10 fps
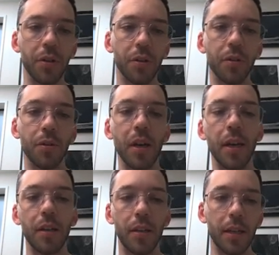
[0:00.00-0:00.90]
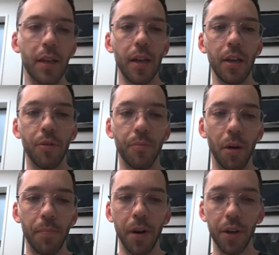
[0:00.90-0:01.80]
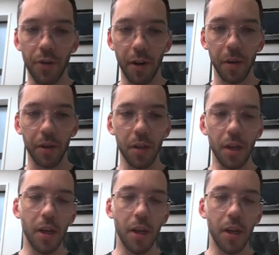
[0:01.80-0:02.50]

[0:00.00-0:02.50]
to dictate your appropriate treatment.